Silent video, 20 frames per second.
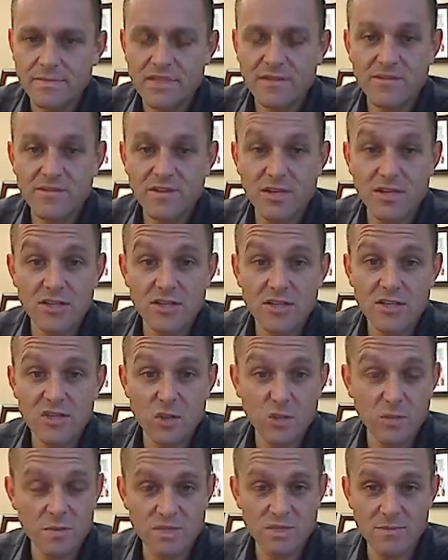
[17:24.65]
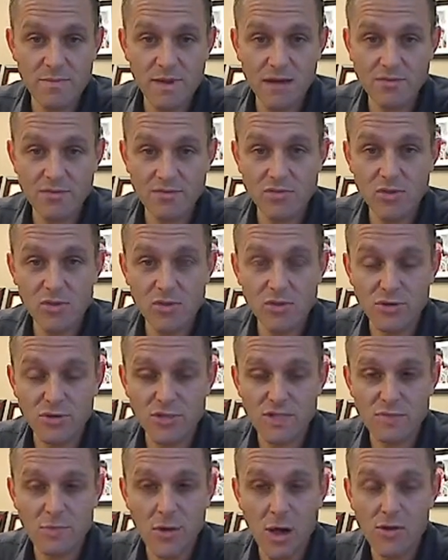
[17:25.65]
The vanilla scoop is about 2/3
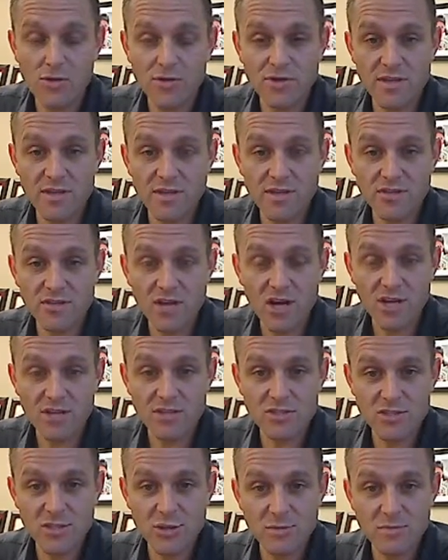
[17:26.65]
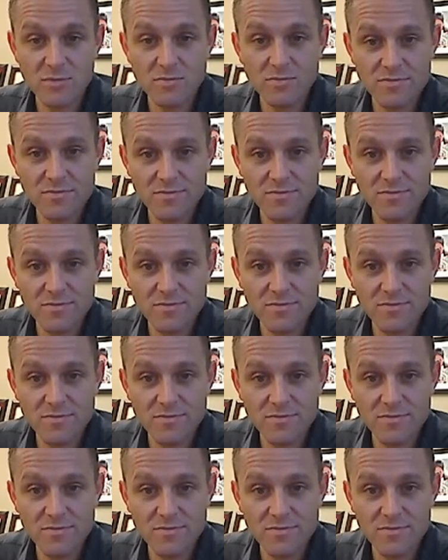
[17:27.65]
smaller than the chocolate scoop.